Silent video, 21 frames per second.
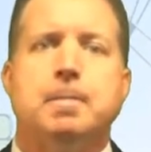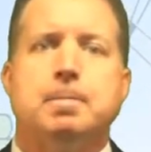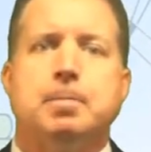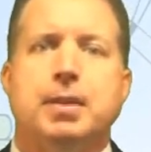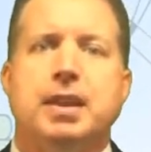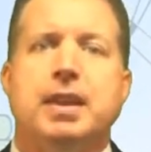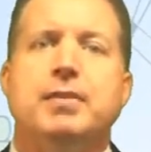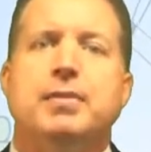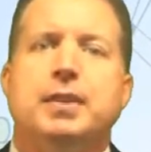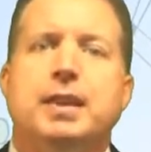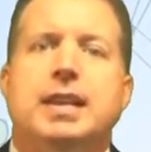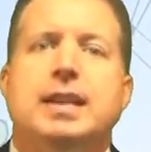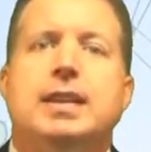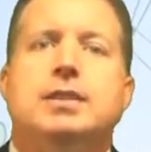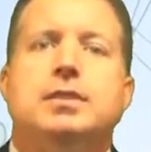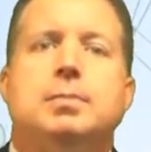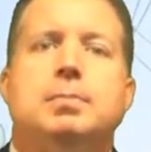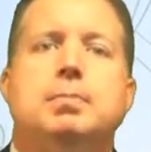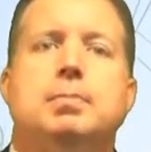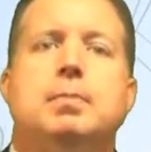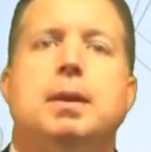if
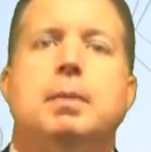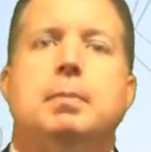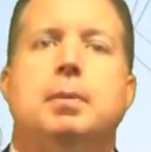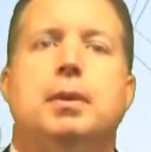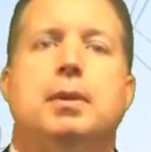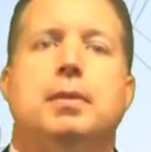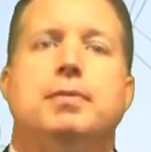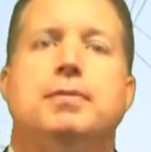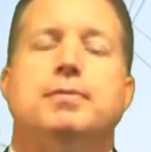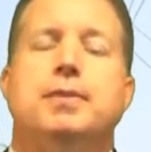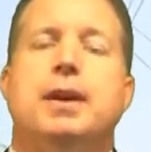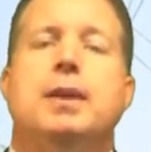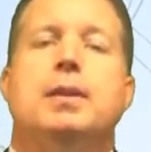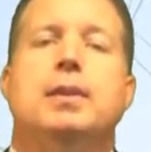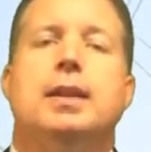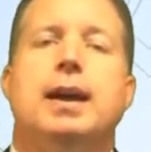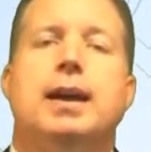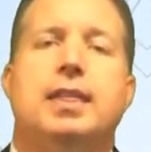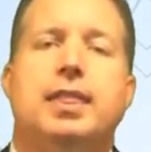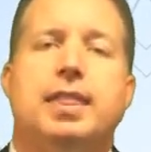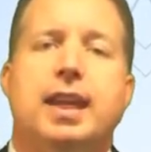each member felt
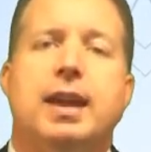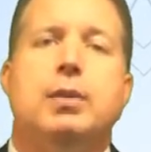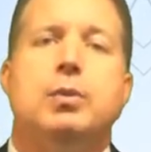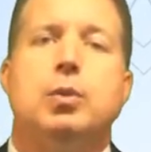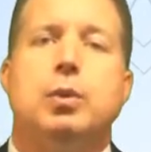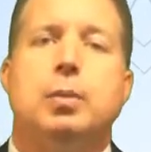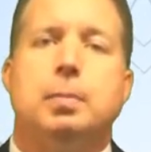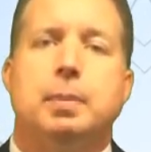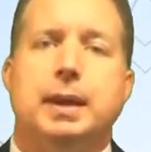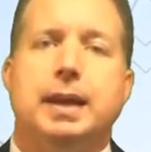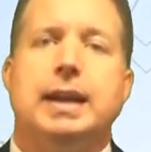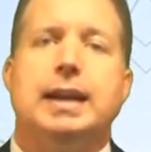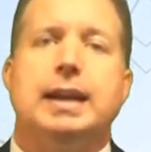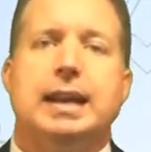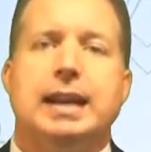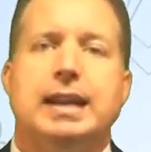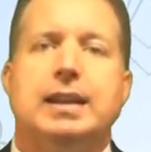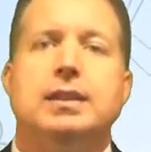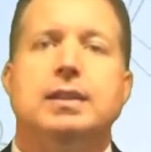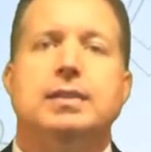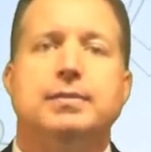like they were being
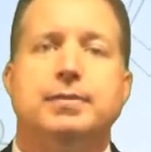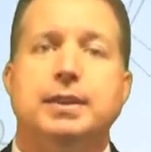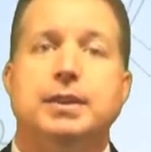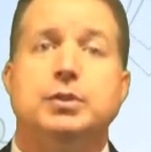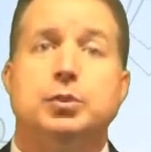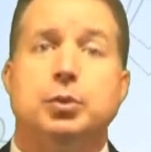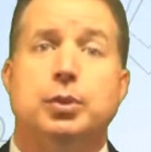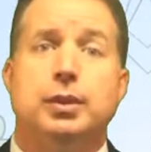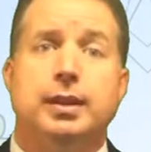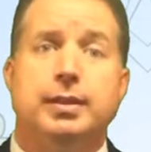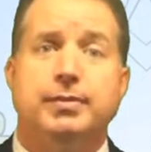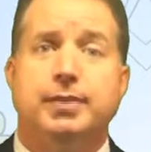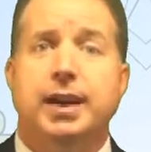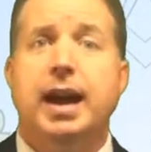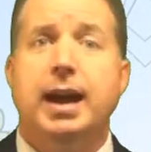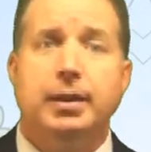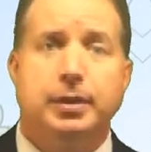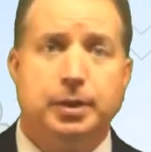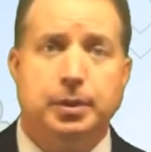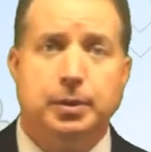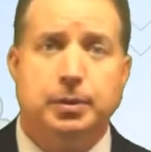individually
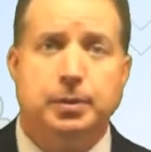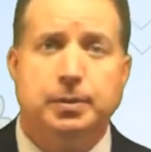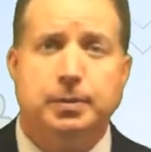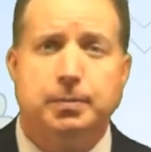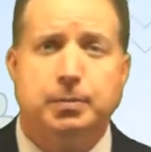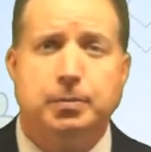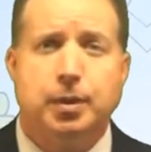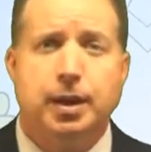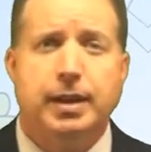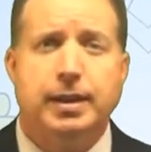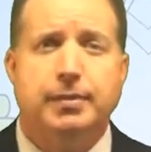valued, right?